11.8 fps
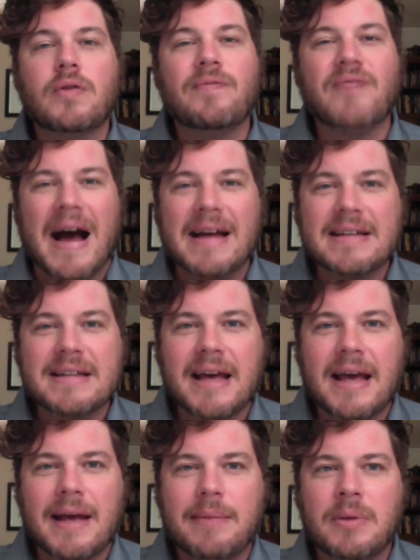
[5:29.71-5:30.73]
Find a
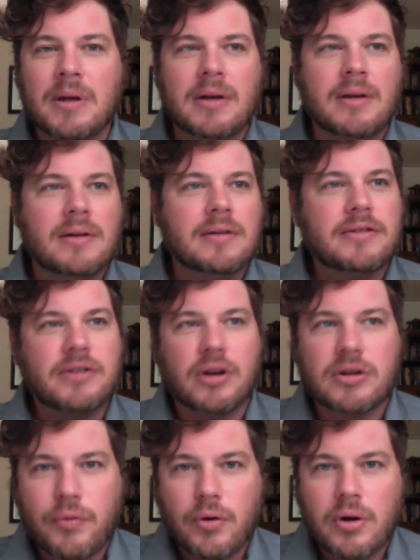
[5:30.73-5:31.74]
name.
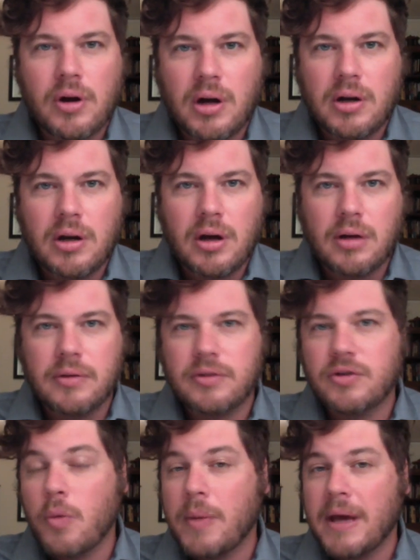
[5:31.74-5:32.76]
Search for it on
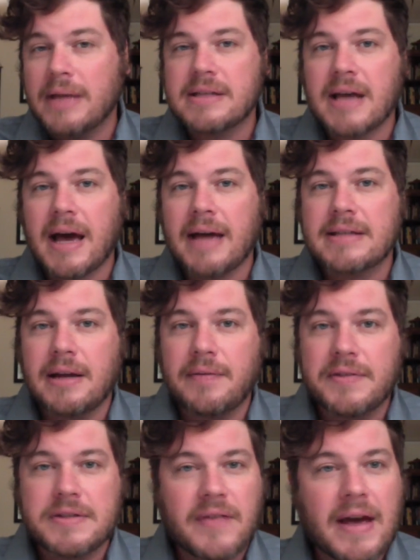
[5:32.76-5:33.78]
domain sites, and if
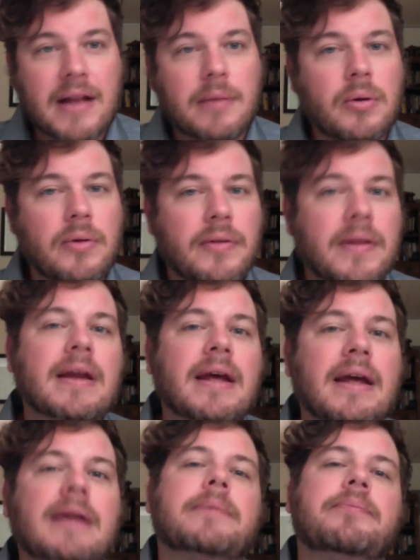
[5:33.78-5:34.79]
it's available, then
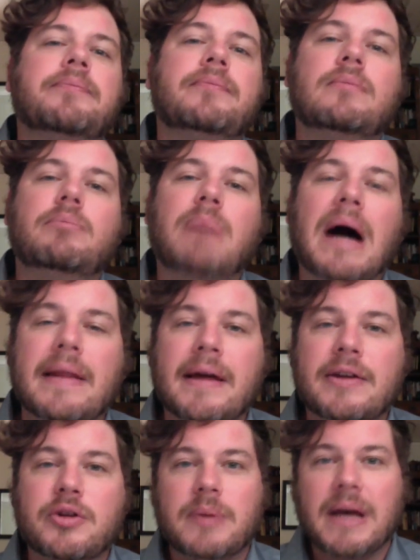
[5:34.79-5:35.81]
get it. Buy
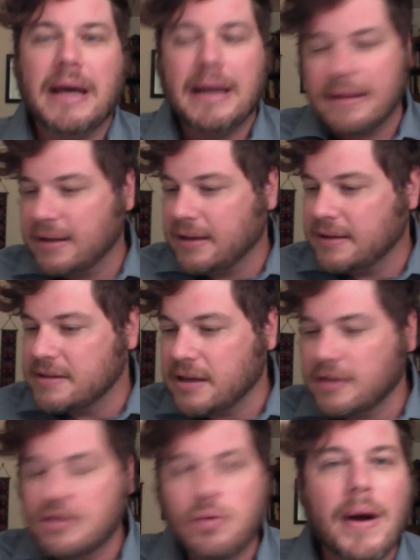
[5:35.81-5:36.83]
that domain. I think it's
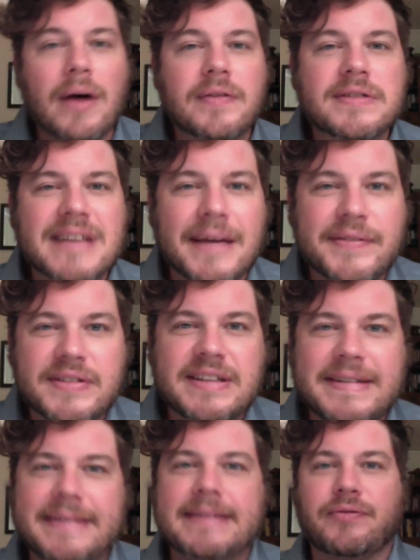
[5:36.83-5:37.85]

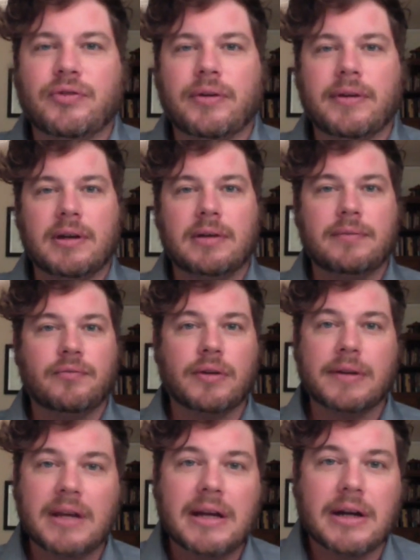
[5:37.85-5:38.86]
$12.17 for
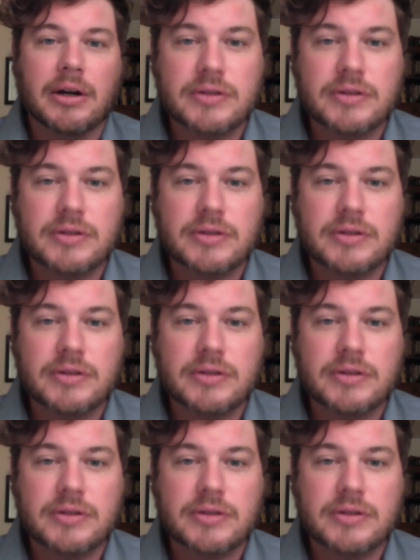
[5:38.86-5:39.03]
the year.